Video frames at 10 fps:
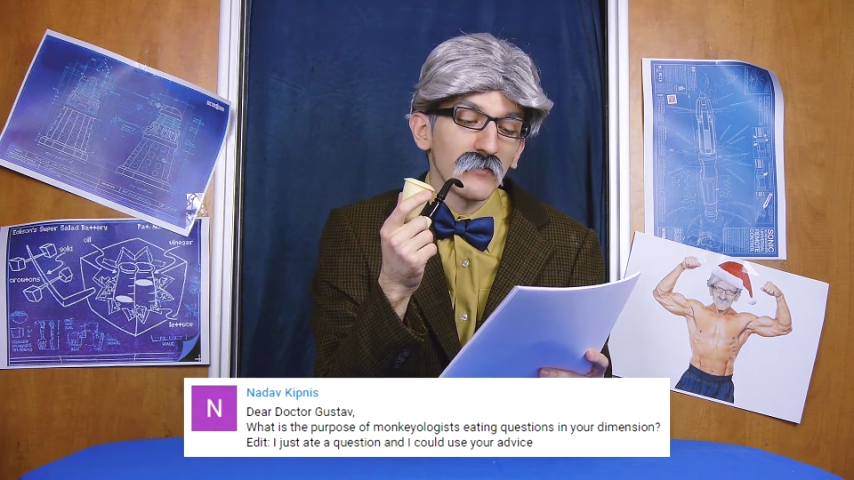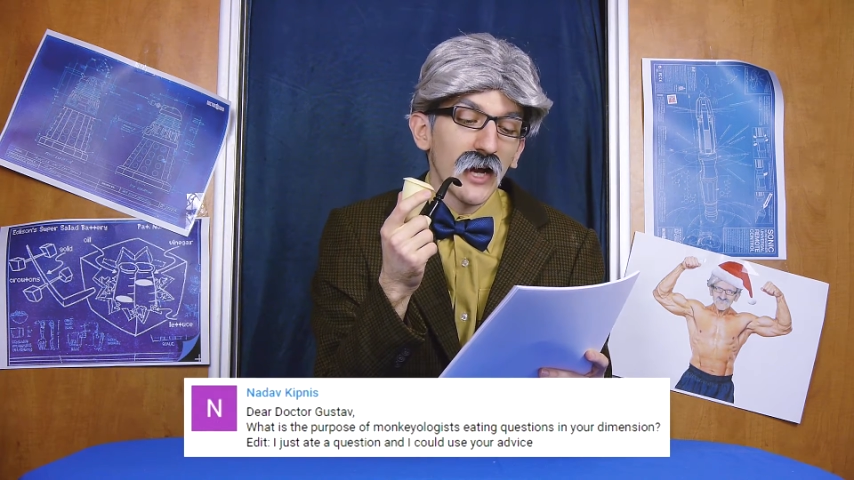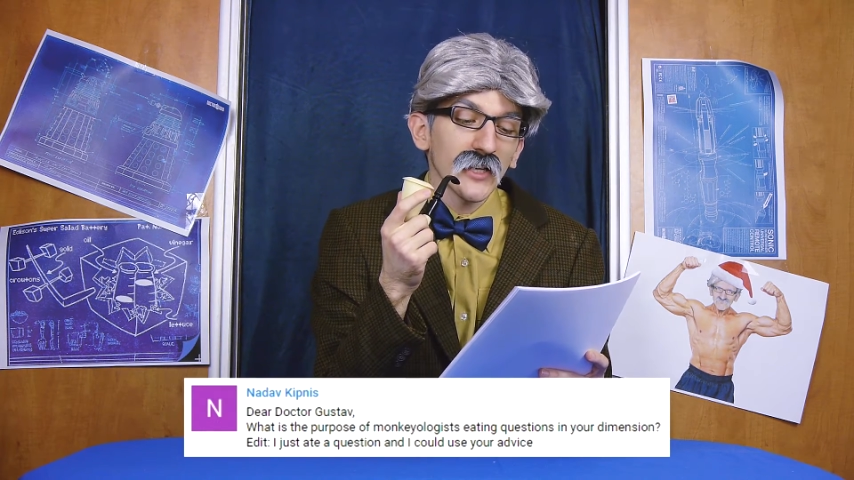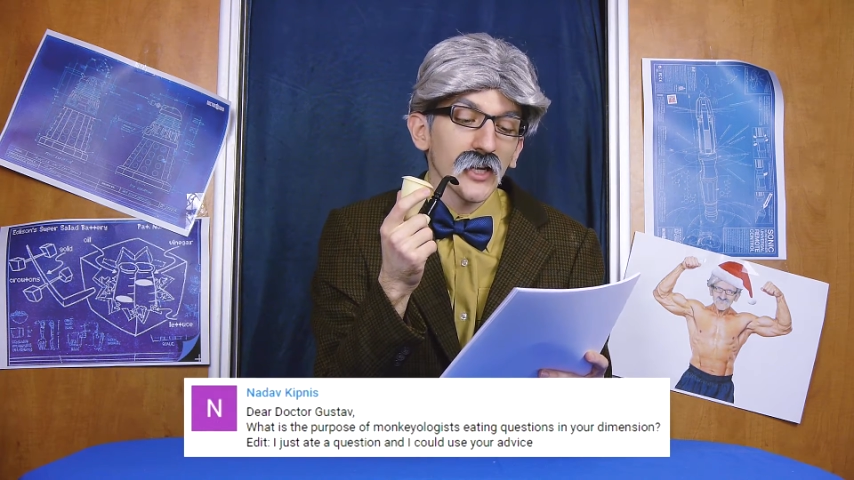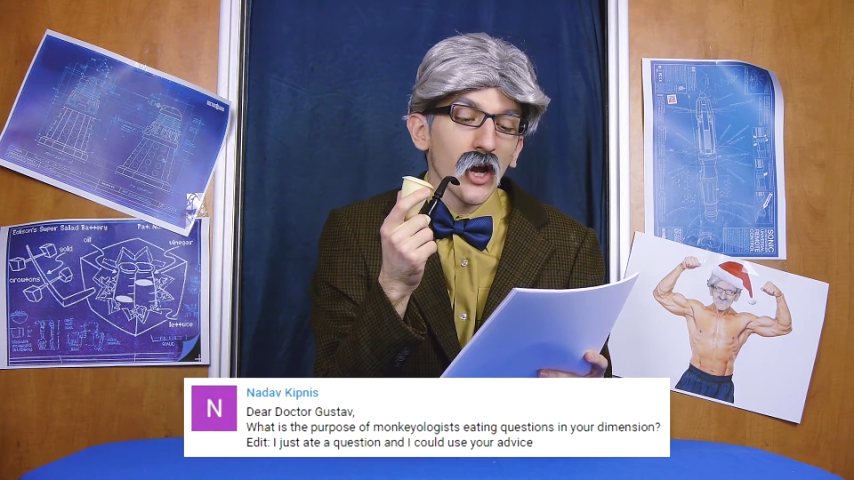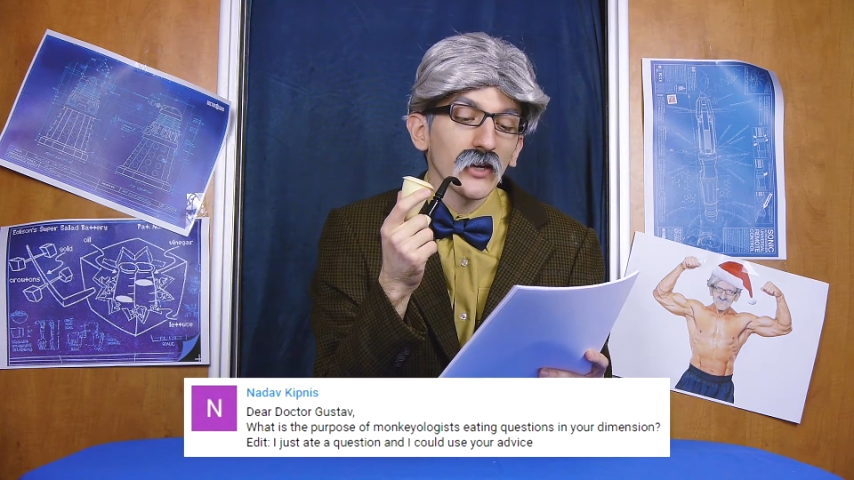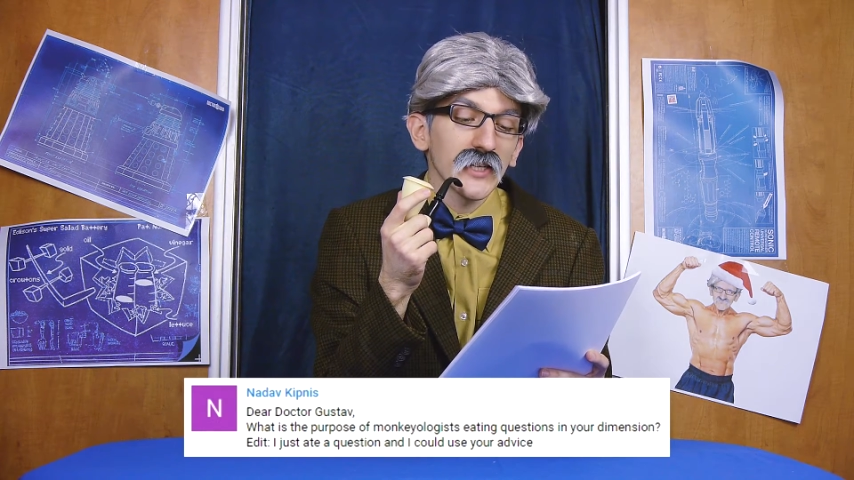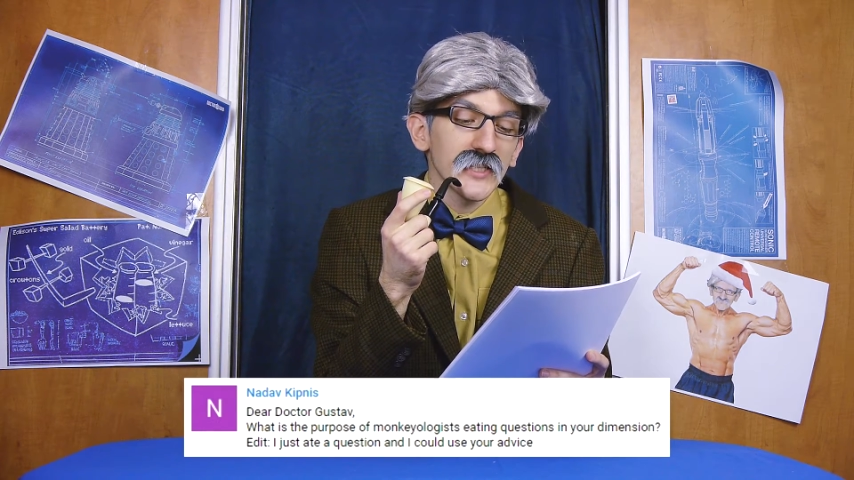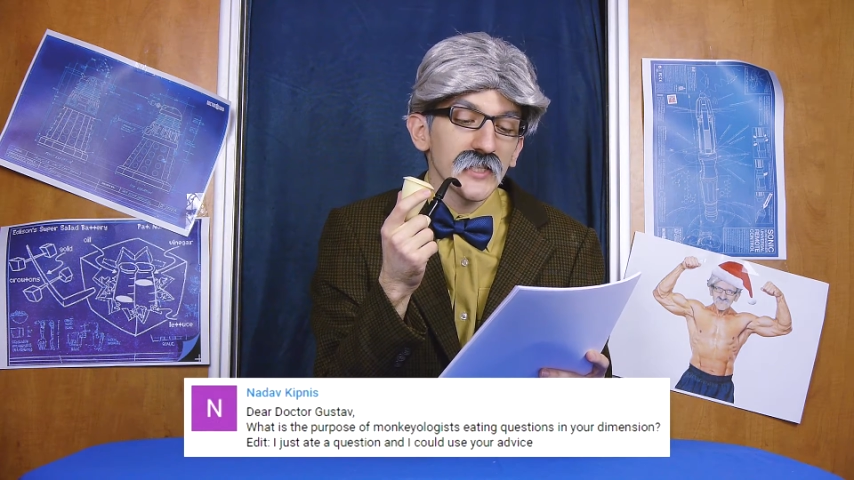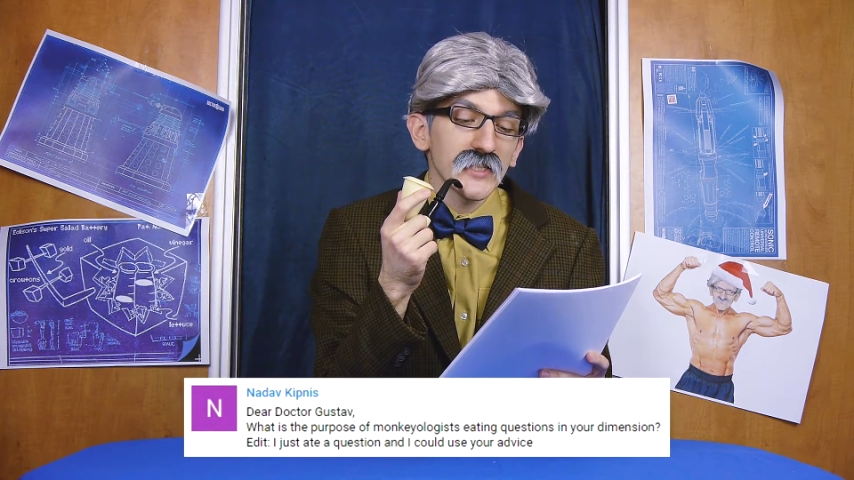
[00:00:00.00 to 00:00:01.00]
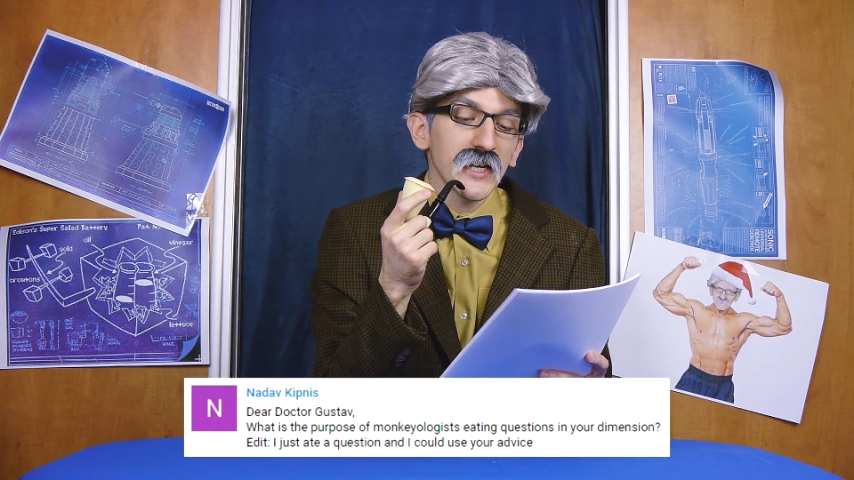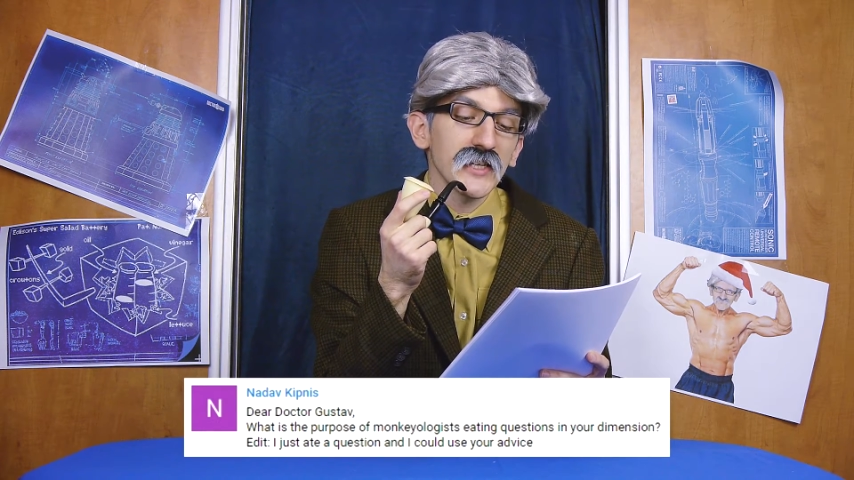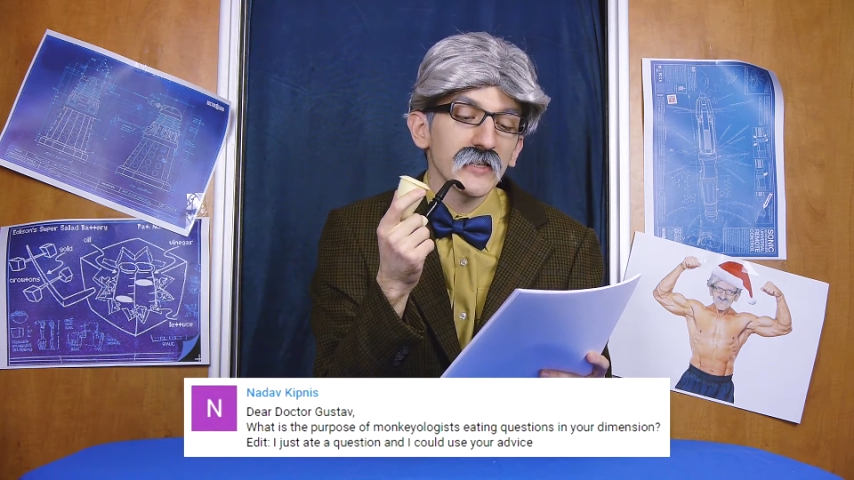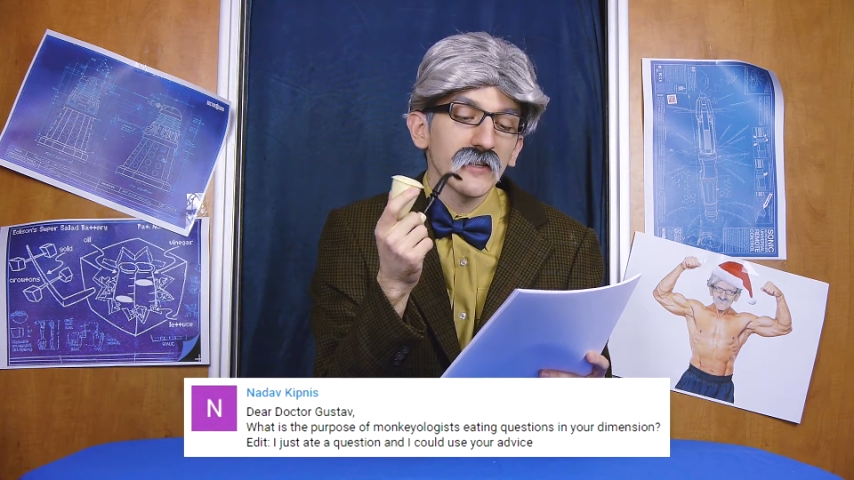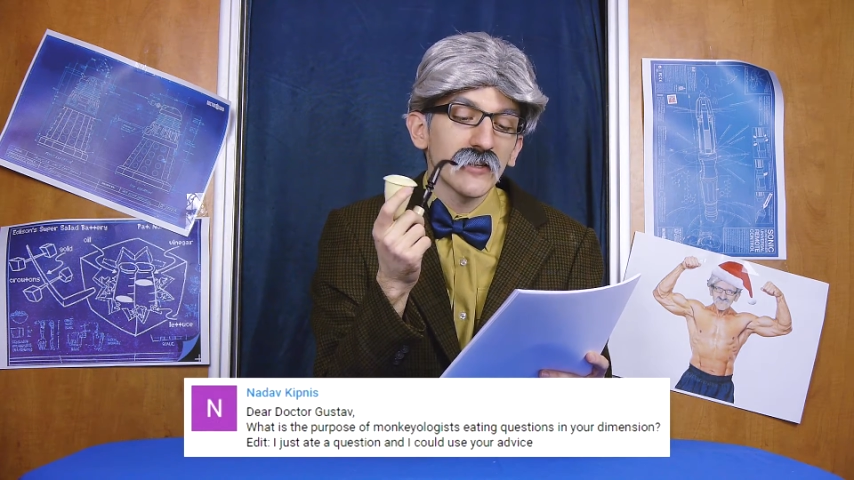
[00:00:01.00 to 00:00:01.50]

monkeyologists eating